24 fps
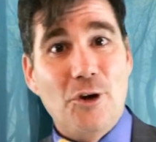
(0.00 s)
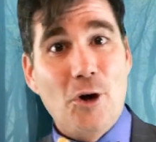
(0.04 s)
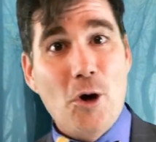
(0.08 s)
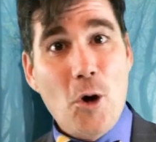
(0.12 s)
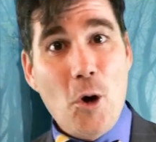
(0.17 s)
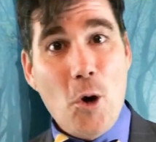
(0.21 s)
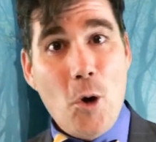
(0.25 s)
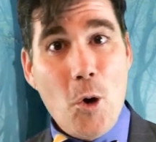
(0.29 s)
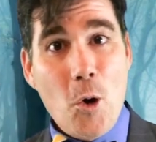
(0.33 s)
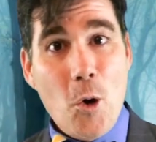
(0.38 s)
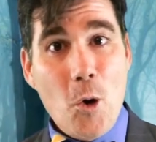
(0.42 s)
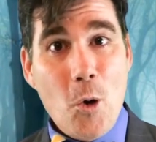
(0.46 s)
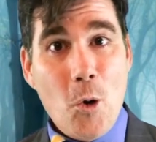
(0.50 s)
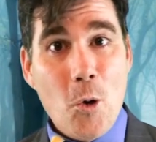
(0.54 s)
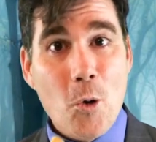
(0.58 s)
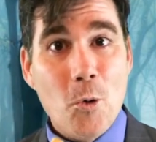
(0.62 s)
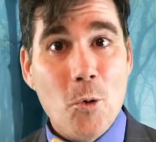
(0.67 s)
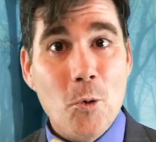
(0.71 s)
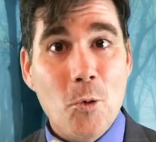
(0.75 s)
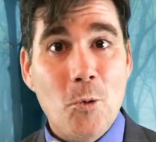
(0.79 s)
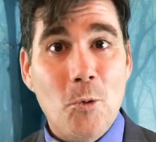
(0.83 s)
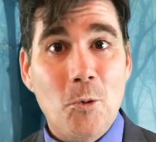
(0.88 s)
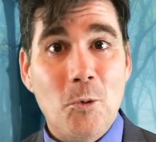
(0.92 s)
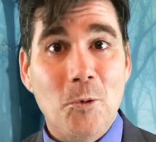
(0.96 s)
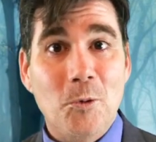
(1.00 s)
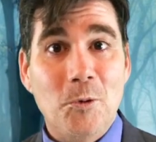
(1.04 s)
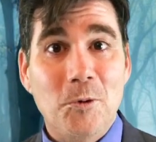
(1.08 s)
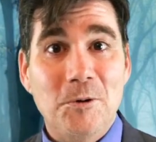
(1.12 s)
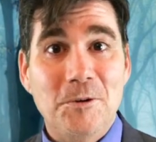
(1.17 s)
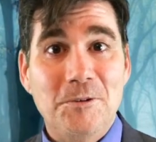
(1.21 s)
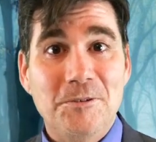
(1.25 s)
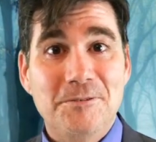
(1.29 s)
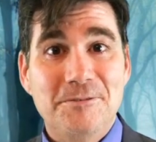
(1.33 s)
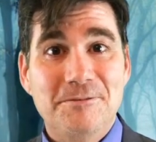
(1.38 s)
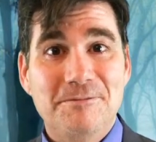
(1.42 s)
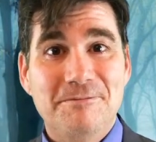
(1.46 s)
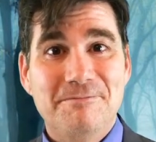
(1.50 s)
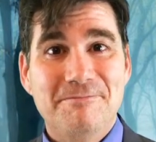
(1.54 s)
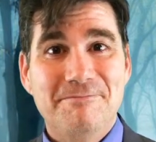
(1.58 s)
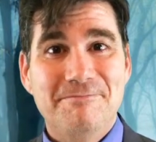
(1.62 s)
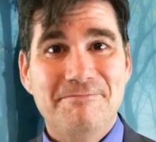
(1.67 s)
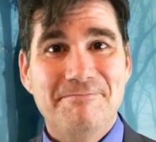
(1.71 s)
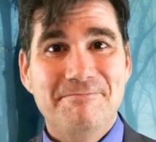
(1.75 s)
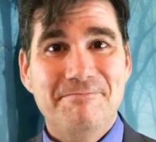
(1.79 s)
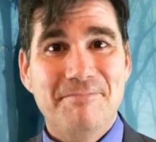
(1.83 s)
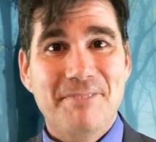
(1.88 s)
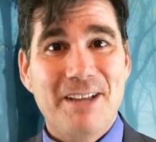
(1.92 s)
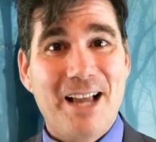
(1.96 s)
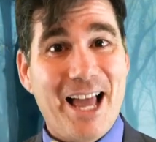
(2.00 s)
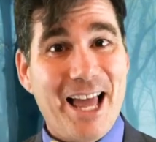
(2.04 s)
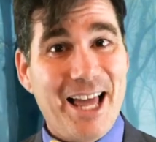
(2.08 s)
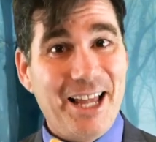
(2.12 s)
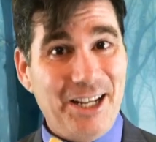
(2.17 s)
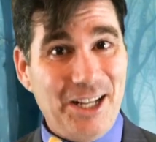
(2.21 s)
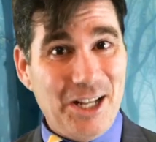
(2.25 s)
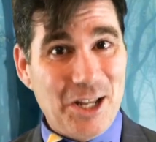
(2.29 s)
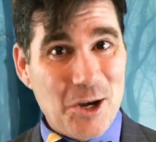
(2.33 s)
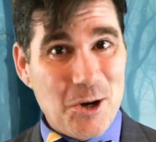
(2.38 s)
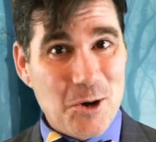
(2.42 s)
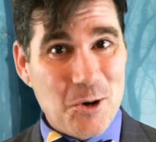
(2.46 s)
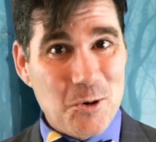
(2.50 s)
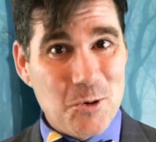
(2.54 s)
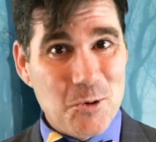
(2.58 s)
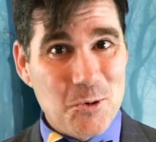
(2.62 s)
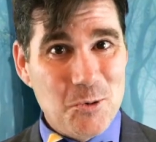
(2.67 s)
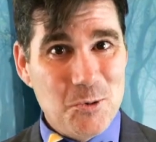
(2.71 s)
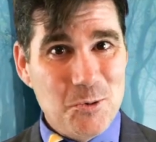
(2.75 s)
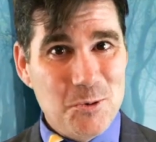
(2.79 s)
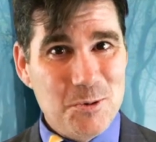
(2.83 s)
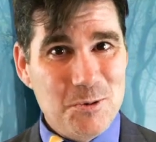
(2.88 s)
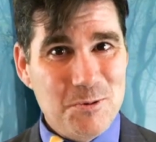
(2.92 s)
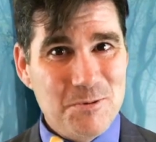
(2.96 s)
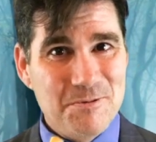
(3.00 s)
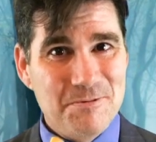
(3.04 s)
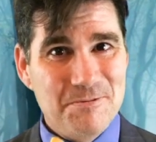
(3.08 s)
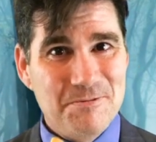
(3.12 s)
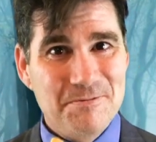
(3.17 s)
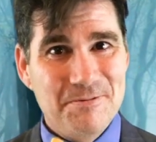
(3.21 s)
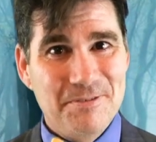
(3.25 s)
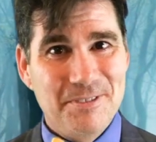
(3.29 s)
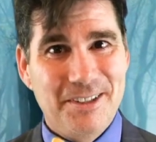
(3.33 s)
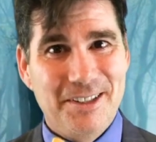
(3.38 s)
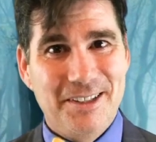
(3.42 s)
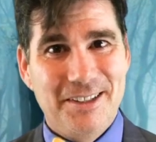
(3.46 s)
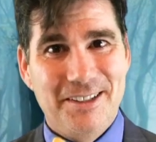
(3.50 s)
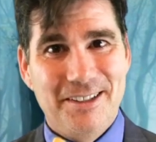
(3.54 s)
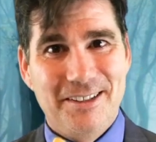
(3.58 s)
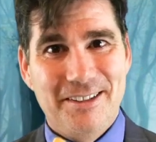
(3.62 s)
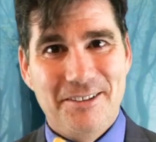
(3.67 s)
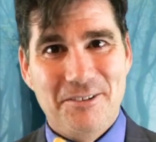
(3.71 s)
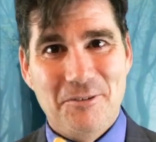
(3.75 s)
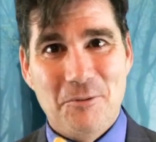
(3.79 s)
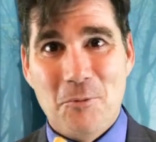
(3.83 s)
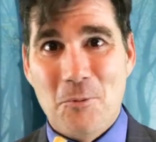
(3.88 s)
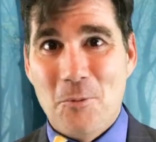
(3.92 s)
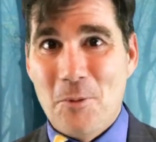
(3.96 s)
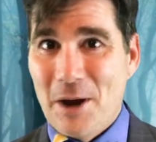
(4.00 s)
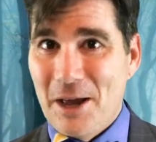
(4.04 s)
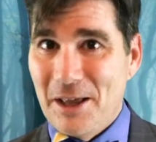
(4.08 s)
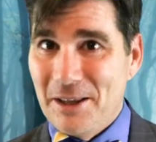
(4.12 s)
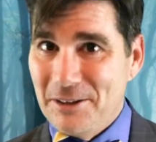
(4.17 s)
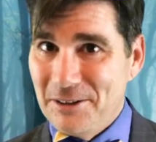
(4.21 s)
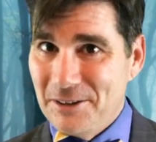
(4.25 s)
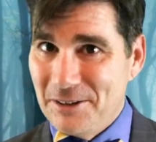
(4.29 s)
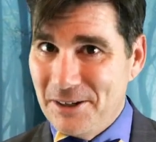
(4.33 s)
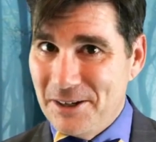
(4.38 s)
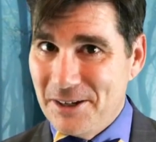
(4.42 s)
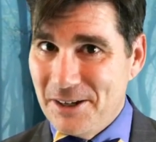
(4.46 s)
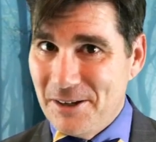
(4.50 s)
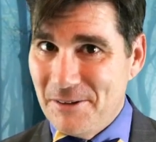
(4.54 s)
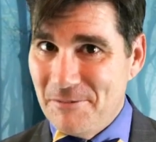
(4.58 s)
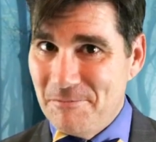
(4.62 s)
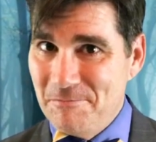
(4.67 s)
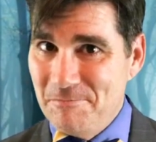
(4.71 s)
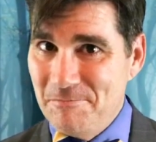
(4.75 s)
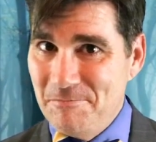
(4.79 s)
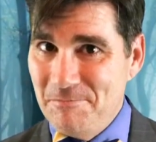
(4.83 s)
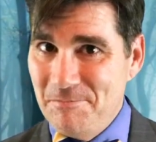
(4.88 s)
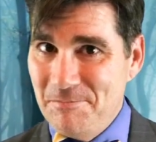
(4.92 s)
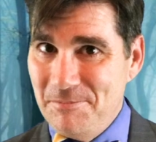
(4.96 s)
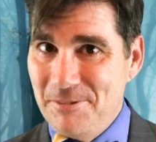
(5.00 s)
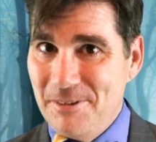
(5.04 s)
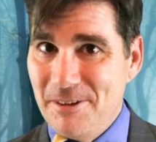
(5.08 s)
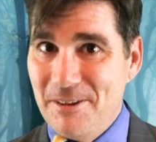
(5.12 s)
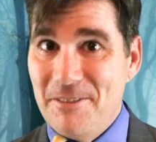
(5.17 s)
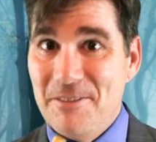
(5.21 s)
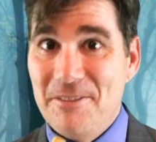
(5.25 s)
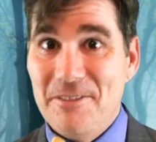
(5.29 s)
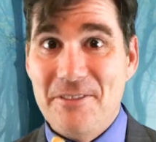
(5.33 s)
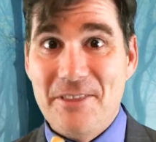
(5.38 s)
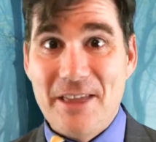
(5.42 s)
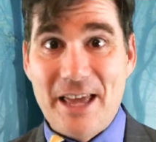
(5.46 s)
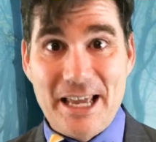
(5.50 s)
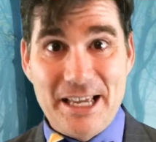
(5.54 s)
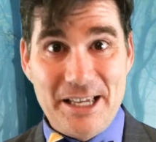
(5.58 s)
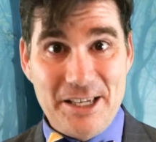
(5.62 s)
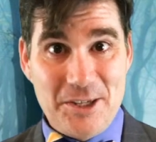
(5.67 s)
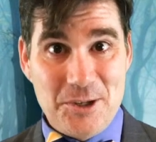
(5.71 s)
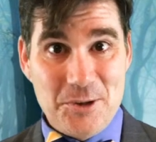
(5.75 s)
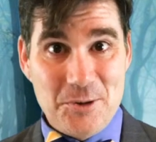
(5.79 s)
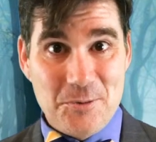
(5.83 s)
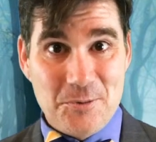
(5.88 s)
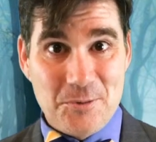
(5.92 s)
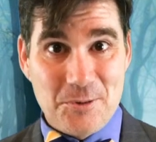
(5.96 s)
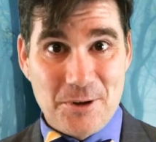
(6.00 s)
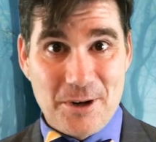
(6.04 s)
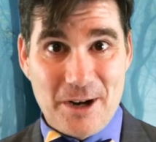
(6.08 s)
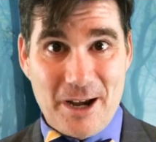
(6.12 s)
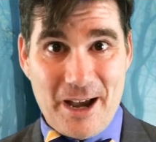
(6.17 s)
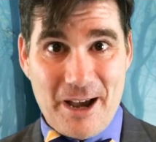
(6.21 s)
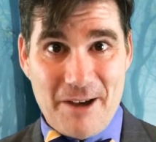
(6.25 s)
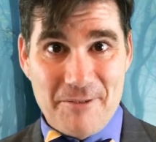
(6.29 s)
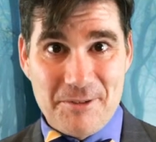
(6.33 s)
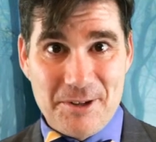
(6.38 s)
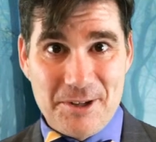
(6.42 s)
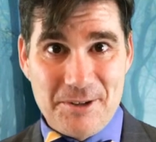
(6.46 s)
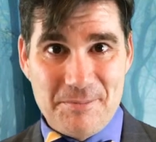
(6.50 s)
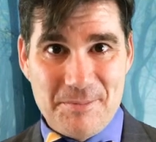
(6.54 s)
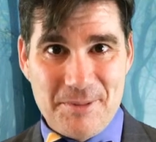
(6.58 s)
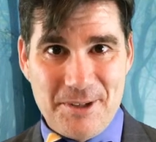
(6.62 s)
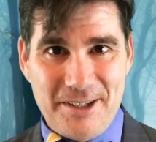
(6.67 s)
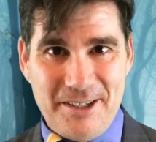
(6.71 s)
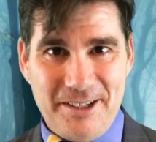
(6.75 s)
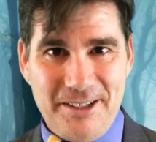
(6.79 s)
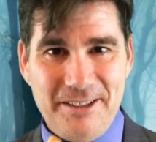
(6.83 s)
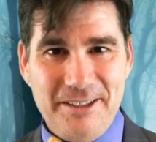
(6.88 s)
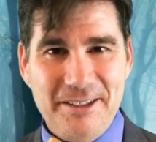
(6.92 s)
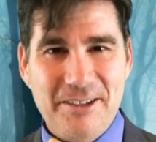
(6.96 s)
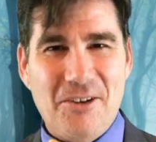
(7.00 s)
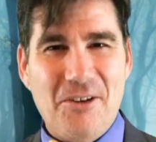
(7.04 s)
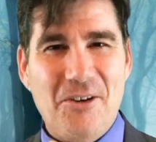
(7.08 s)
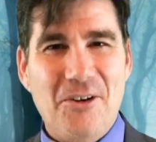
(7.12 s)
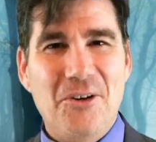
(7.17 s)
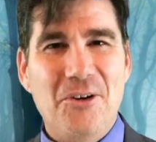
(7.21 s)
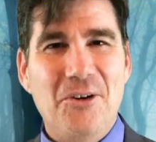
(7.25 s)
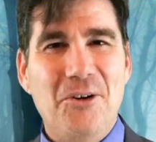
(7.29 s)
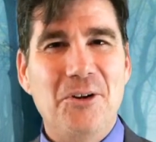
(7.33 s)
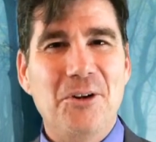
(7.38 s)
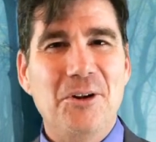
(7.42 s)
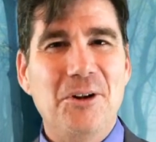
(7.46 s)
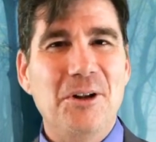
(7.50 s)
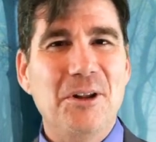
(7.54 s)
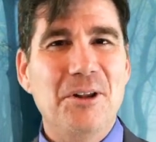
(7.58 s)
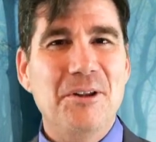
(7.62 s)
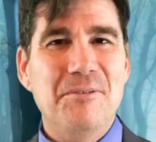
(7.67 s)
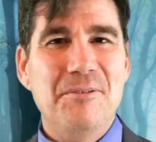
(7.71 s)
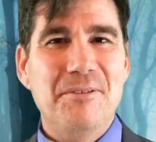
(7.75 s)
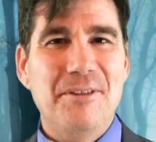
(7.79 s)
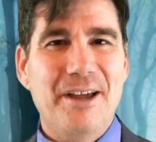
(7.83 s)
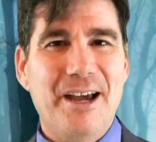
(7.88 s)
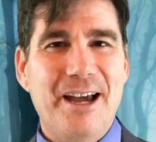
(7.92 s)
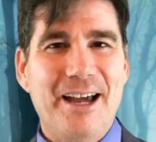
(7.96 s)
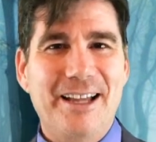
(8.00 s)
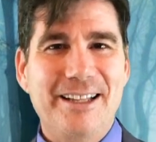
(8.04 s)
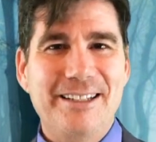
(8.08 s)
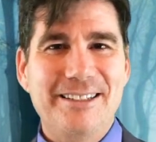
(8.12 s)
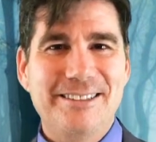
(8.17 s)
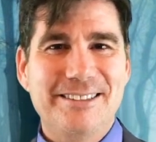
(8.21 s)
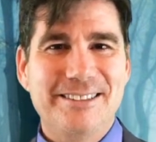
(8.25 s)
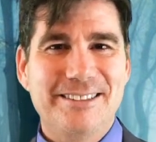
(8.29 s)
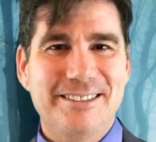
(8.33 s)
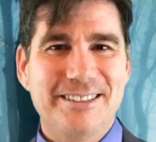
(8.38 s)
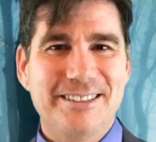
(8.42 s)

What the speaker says: So, hello, welcome, thank you for having me, all of that.